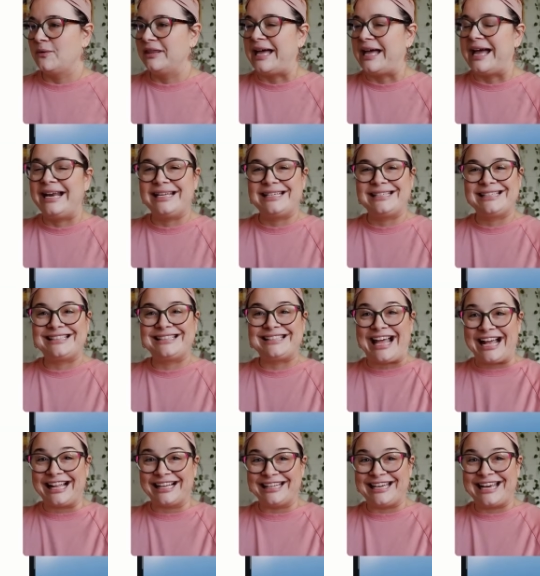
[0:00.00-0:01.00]
So that is
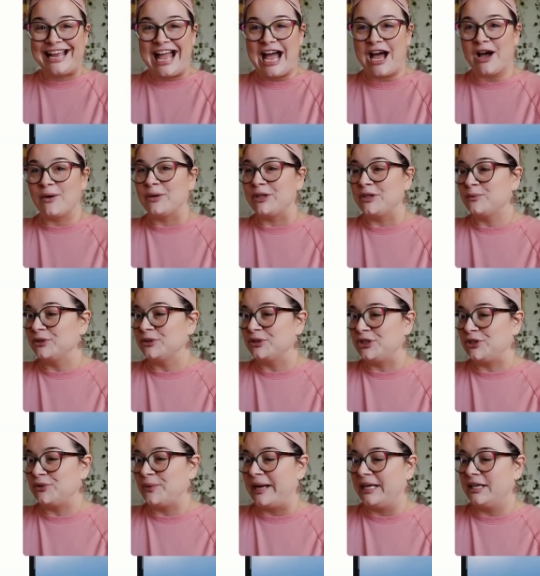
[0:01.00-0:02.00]
exactly how you will
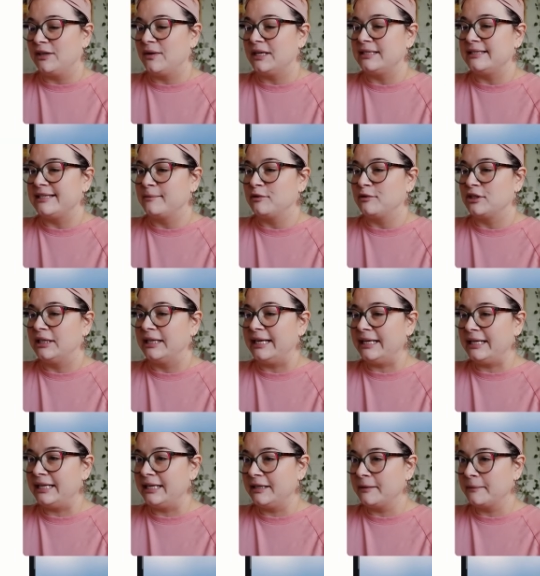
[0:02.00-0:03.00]
do it. You can double
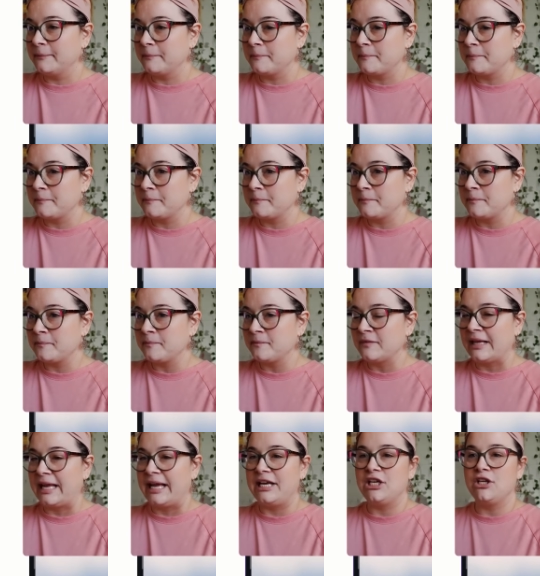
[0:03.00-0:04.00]
click
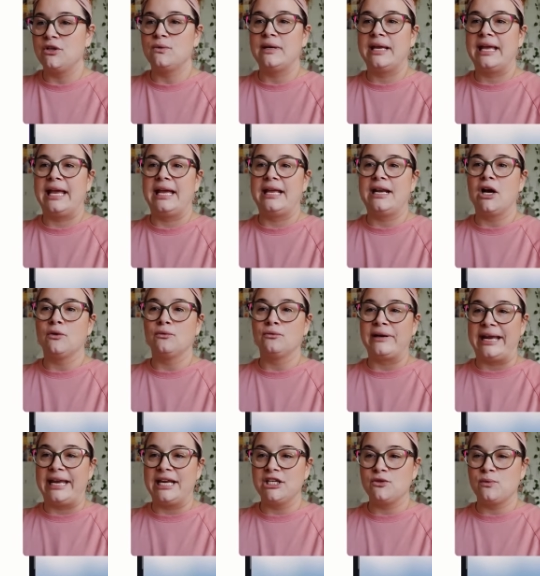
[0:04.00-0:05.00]
and you can
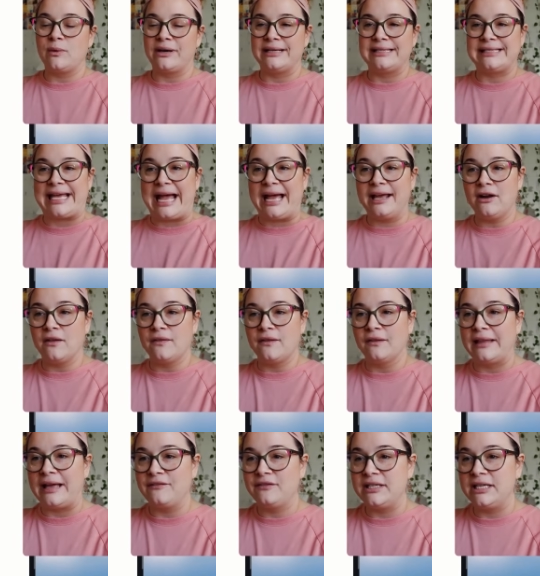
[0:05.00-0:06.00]
arrange where it's at on
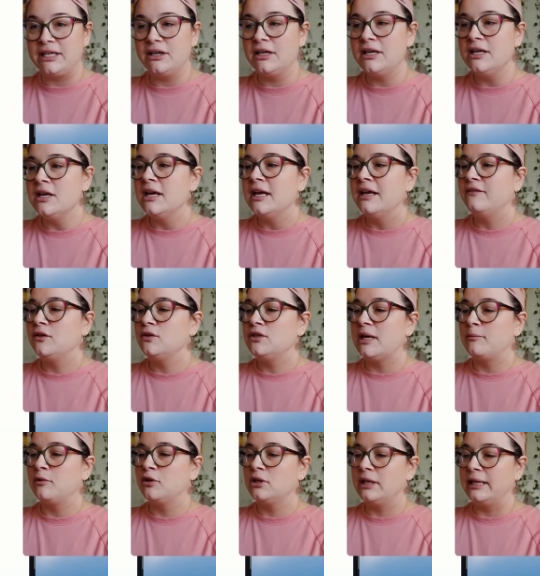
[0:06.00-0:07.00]
the left here. If you
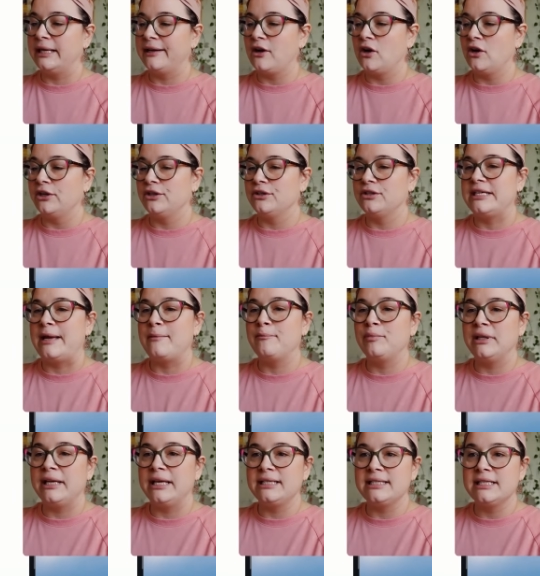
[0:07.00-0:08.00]
double click on your
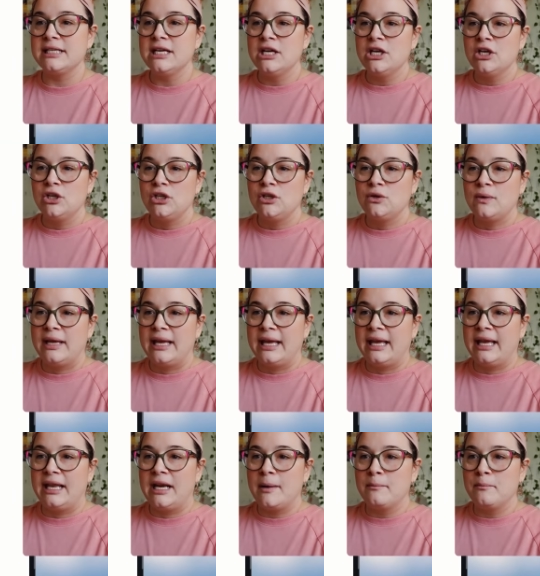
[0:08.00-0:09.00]
template, you
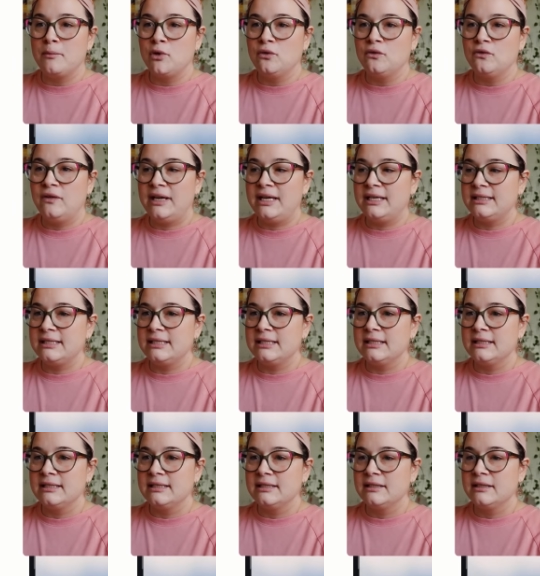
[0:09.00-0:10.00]
can move
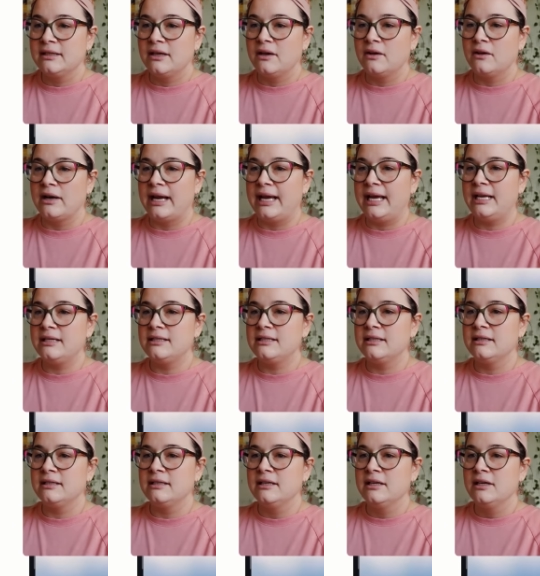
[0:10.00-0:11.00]
it. All
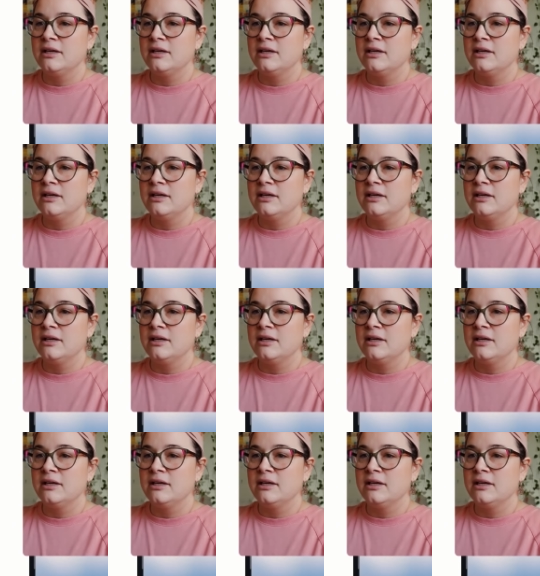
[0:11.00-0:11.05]
right.